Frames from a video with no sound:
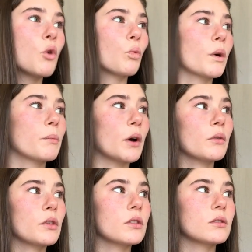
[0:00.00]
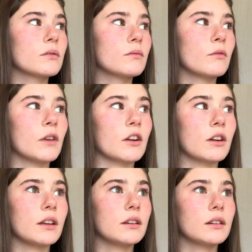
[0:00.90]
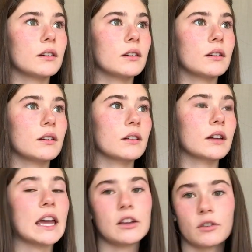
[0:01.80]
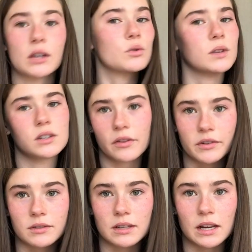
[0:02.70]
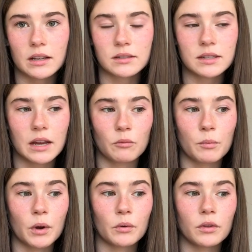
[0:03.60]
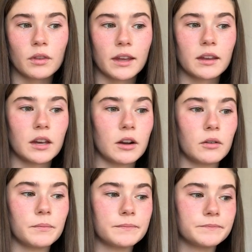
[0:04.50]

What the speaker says: we're both very catering to each other's needs, and we're both like, you know,